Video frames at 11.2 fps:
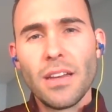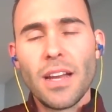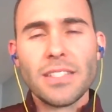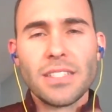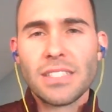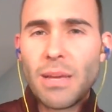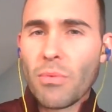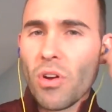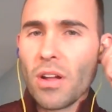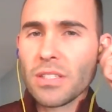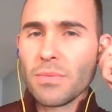It's the same
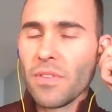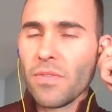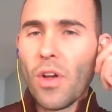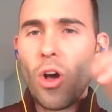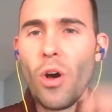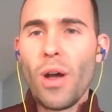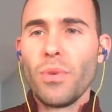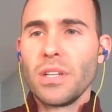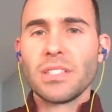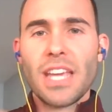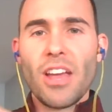concept of, oh, I
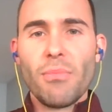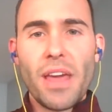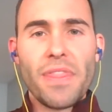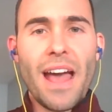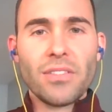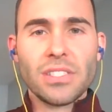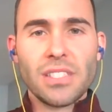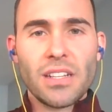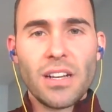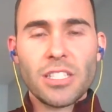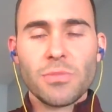want to scale my thousands of
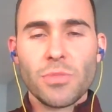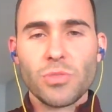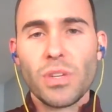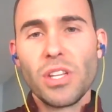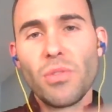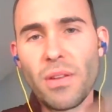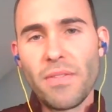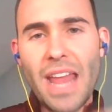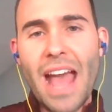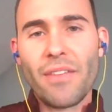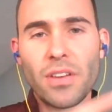customers when you don't even
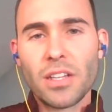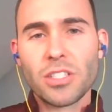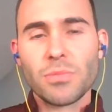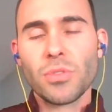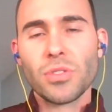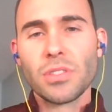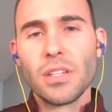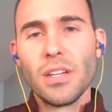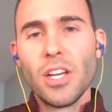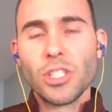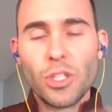have customers.
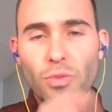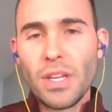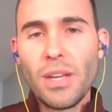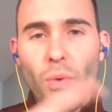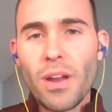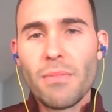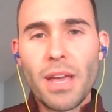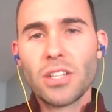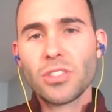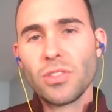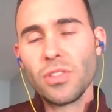So you really want to
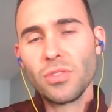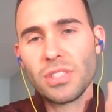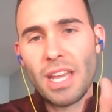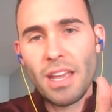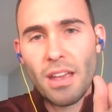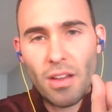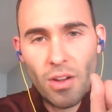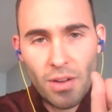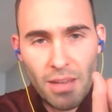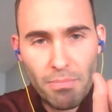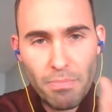make sure you stay,
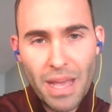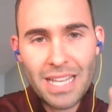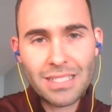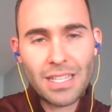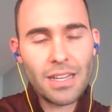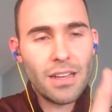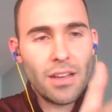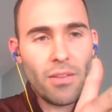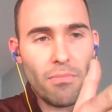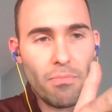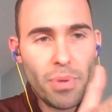okay, basic,
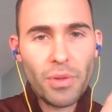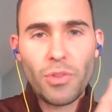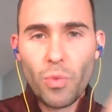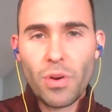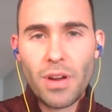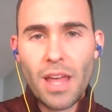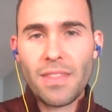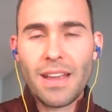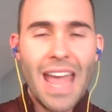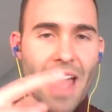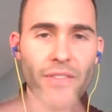build the work
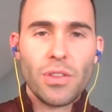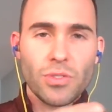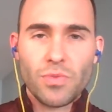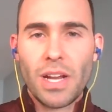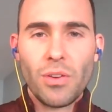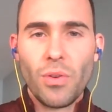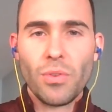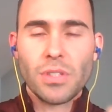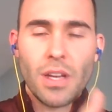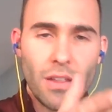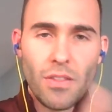ethic, having those right goals.
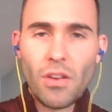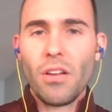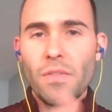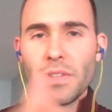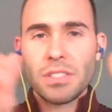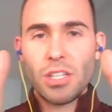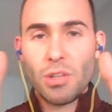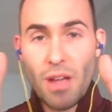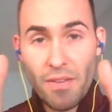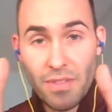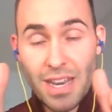Then all of a sudden you
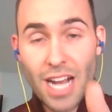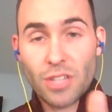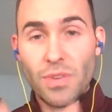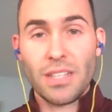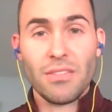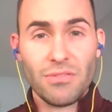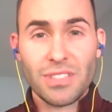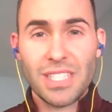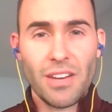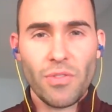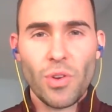have the next right
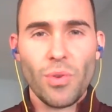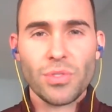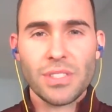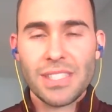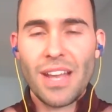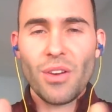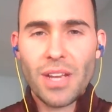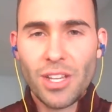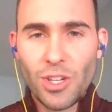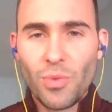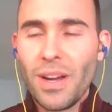set of goals and say, okay,
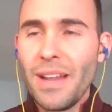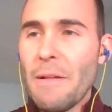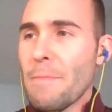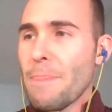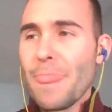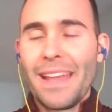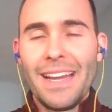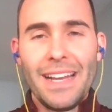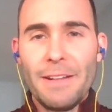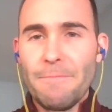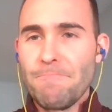you know what?
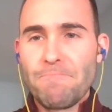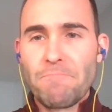Um,